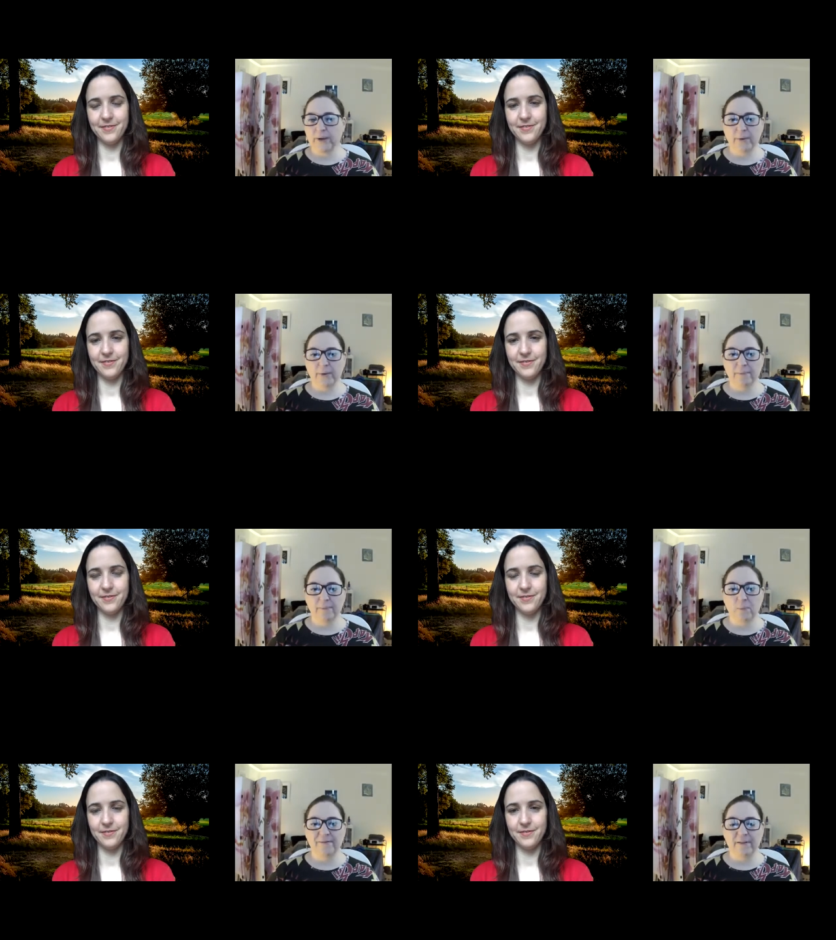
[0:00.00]
Speaker 1: we're very
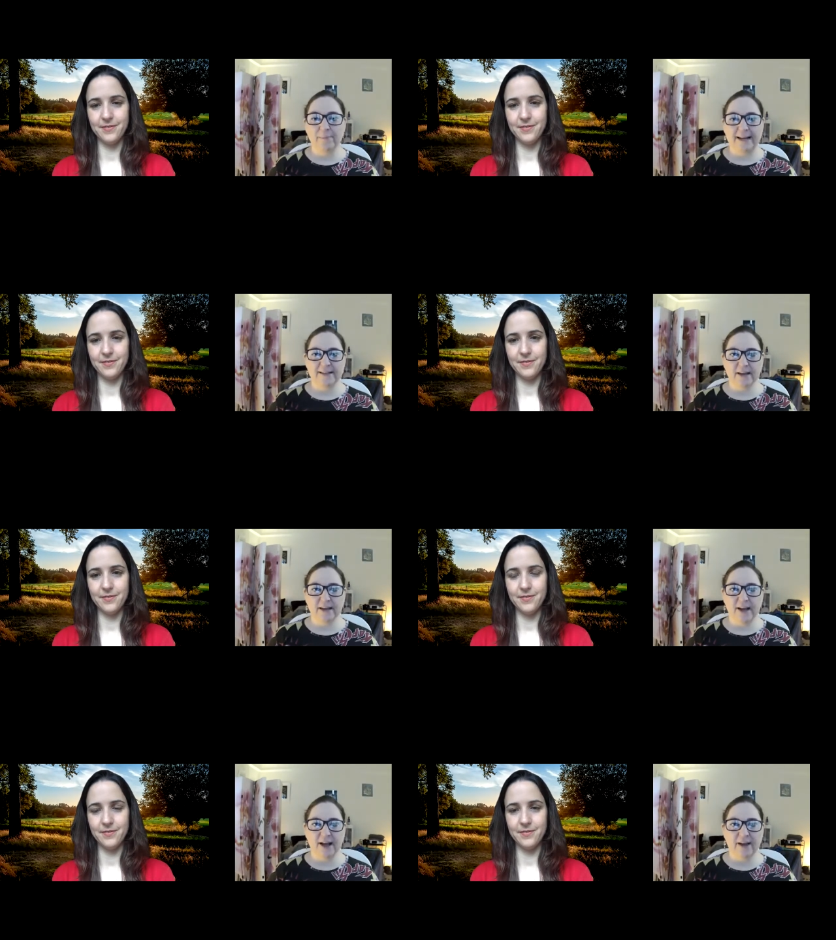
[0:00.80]
blessed to
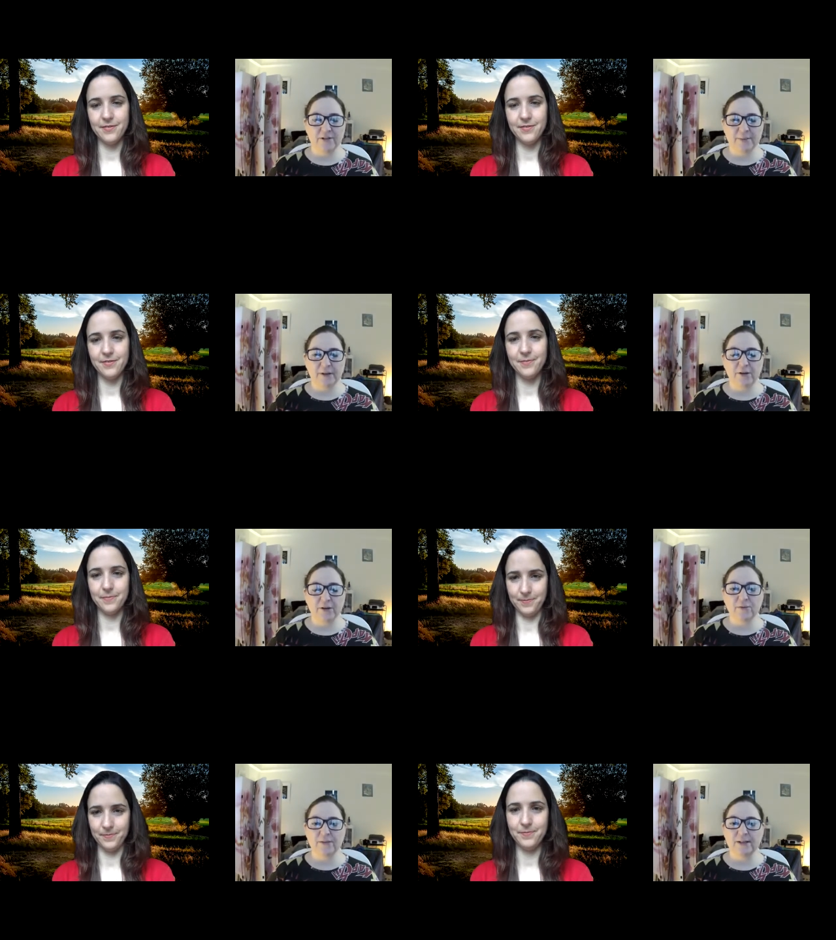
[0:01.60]
have some
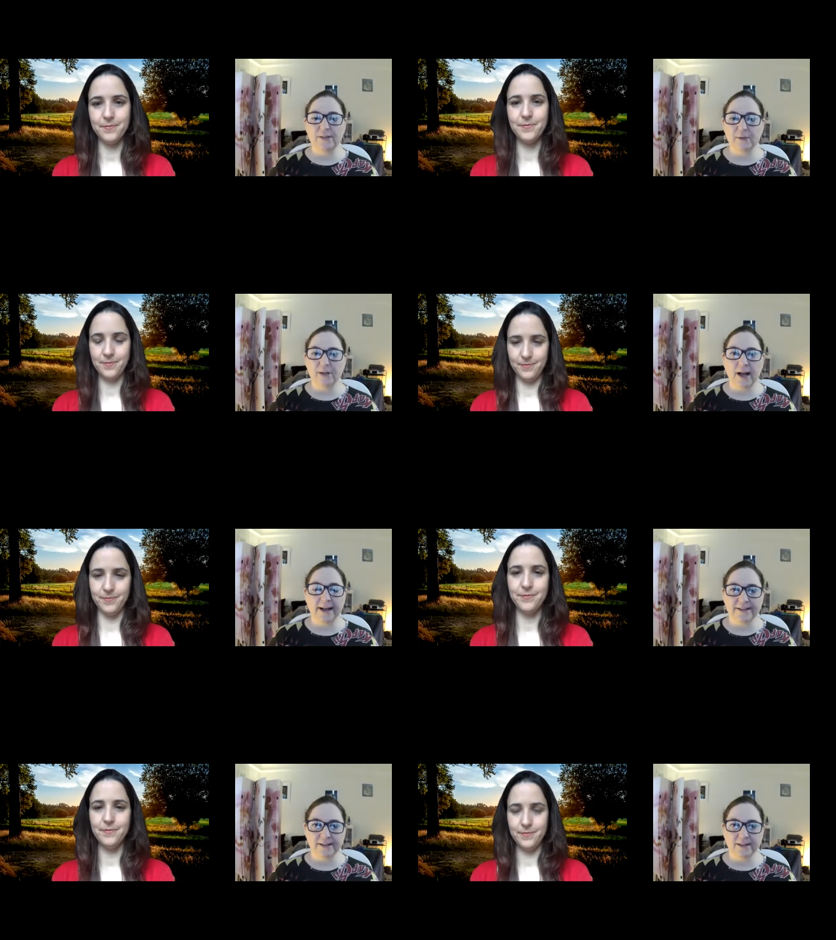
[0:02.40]
incredible
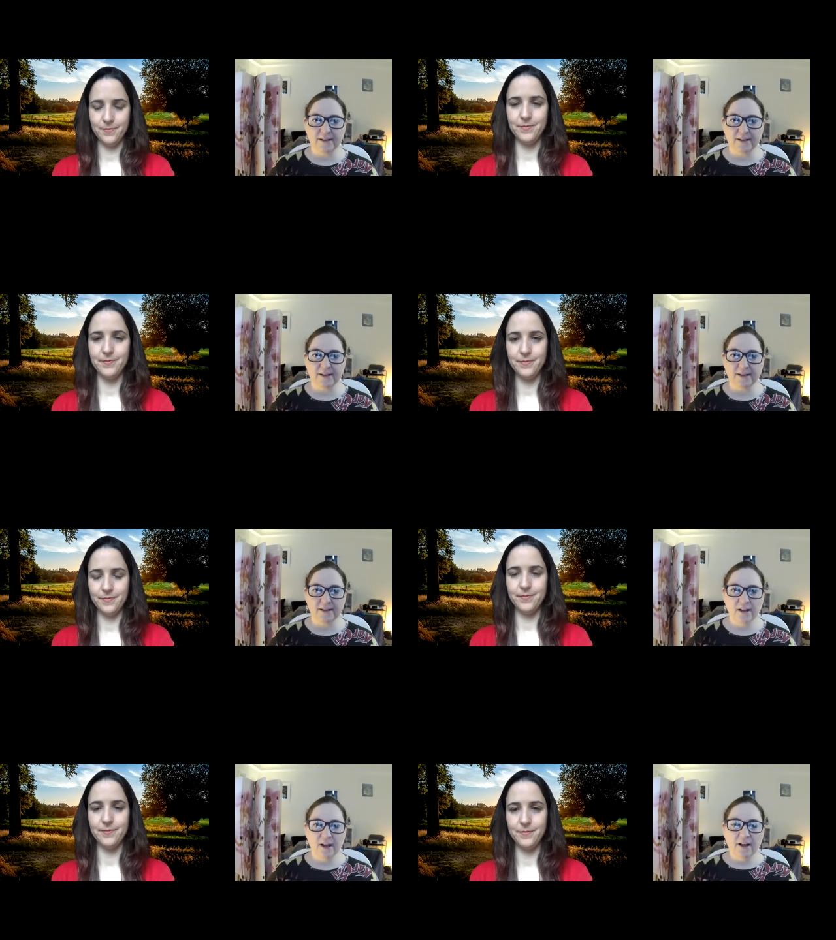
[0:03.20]
guidance from
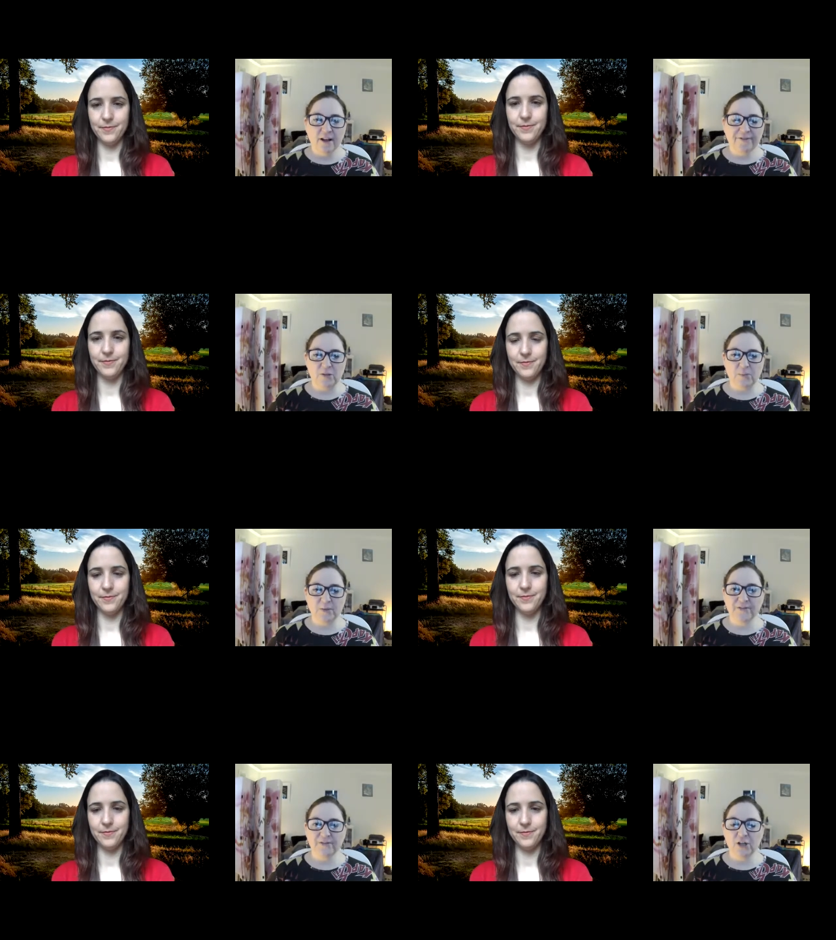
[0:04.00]
some of the top
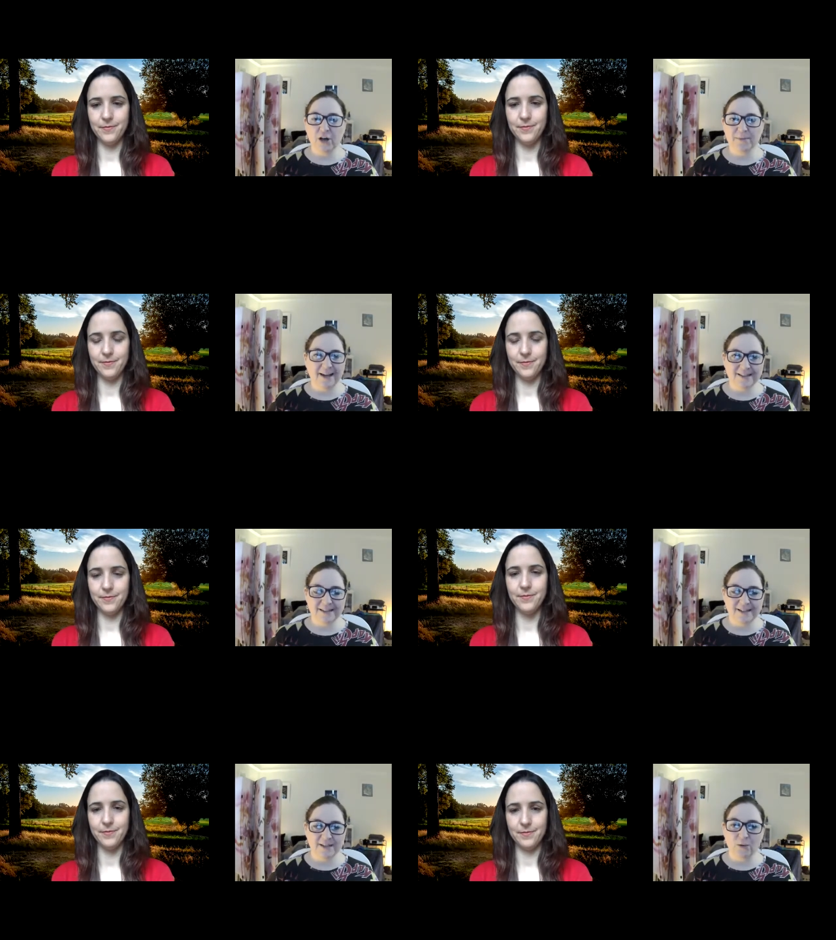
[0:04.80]
scientists in the
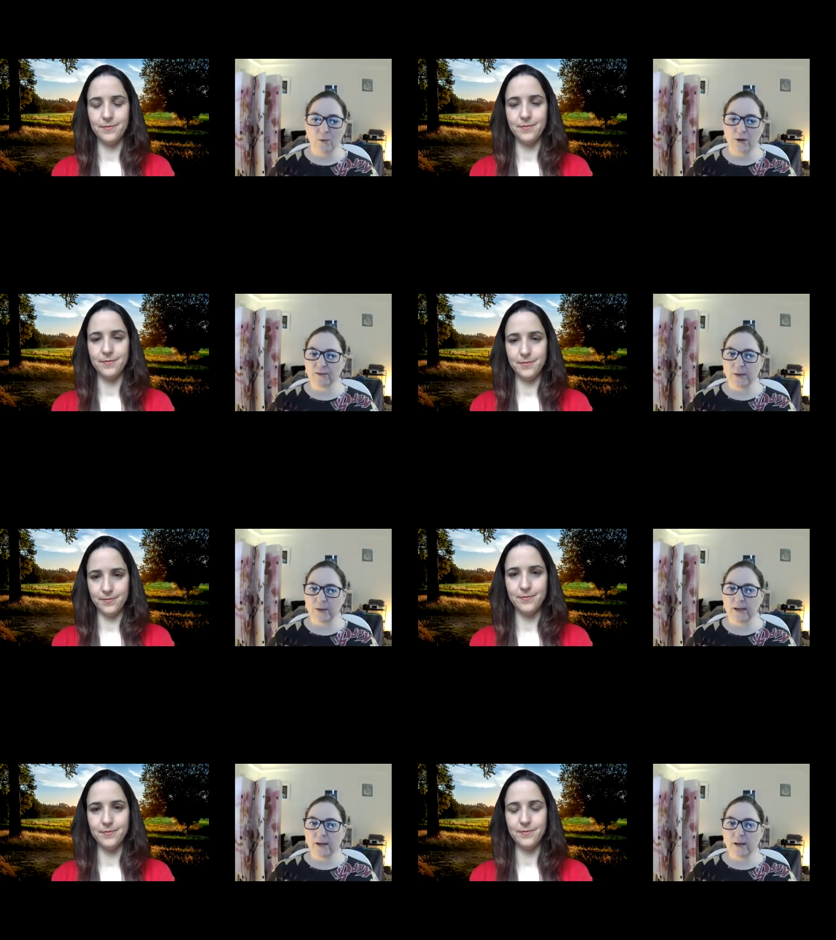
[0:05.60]
world. We,
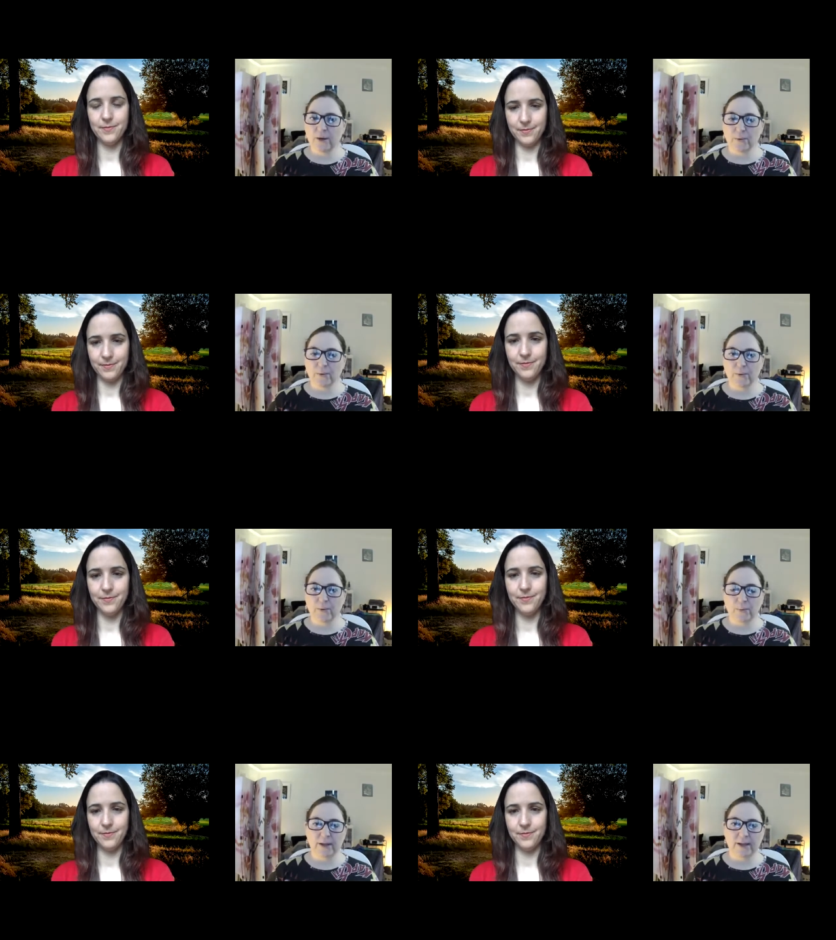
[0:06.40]
we, we
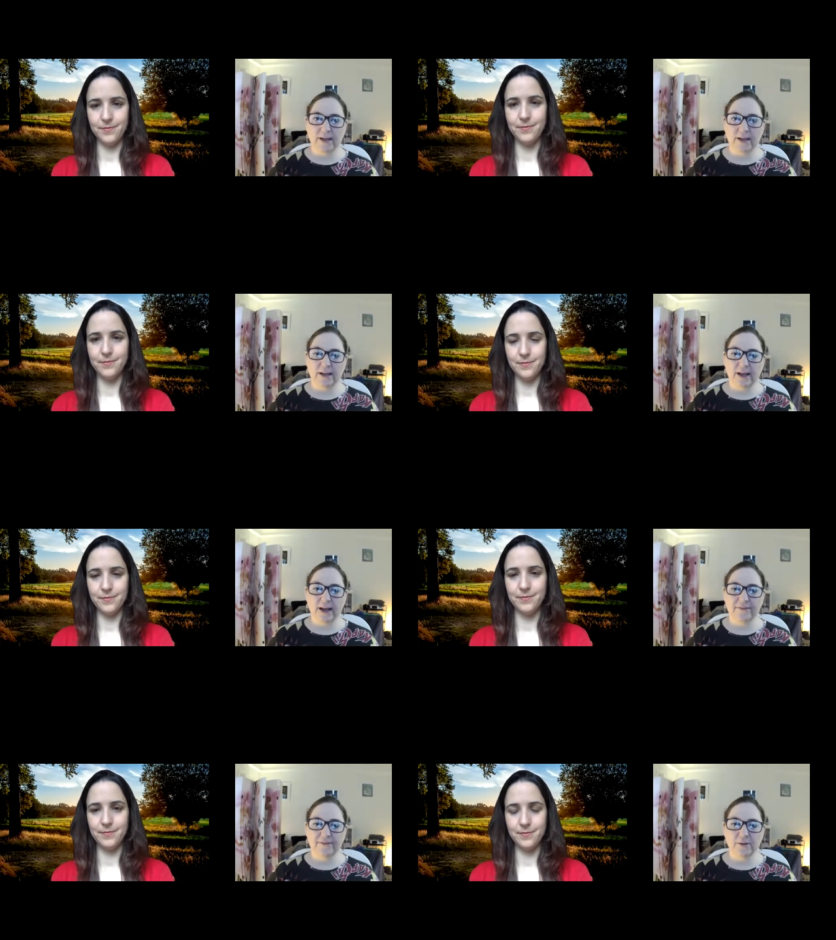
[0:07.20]
have the, just the
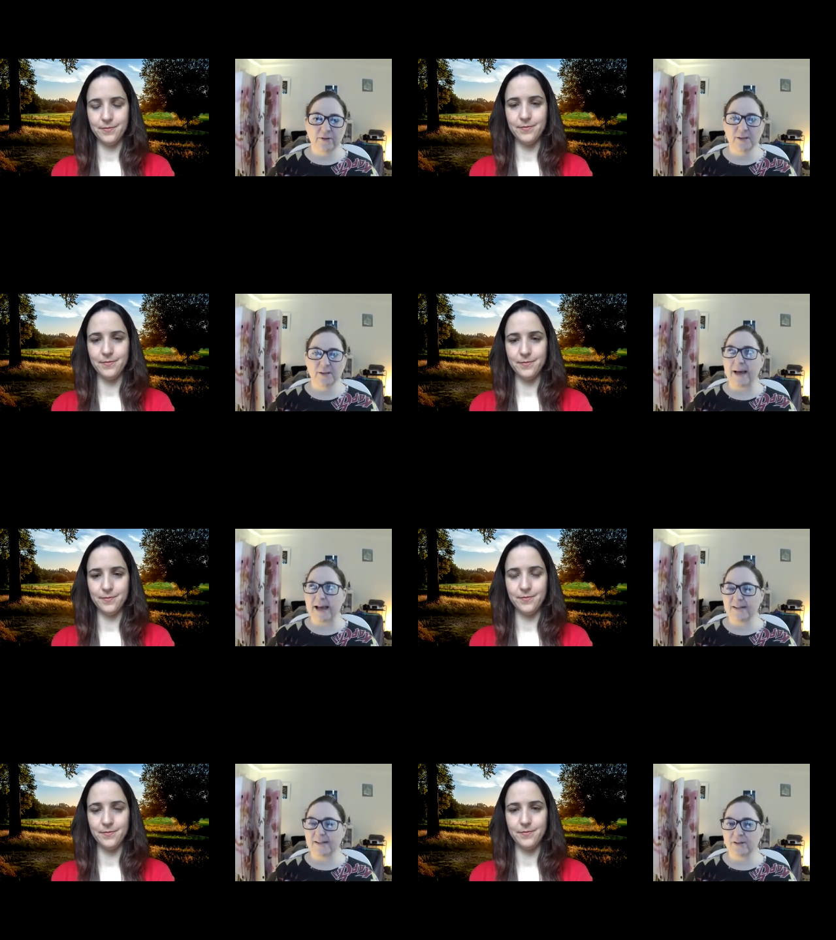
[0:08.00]
best, uh,
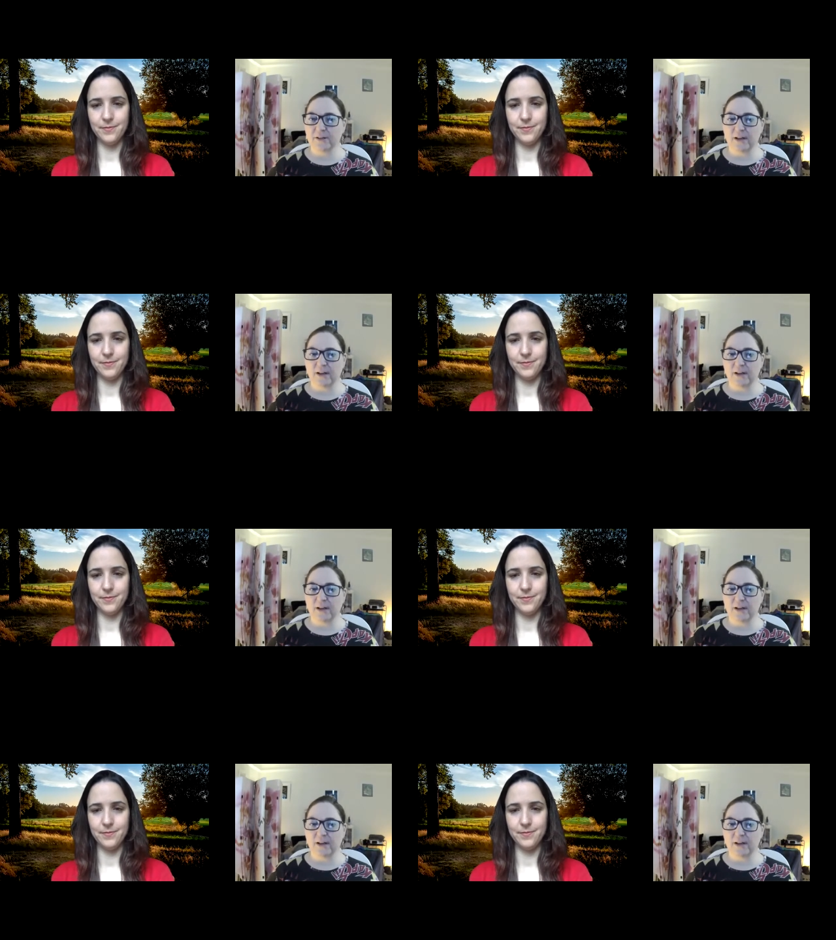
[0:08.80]
most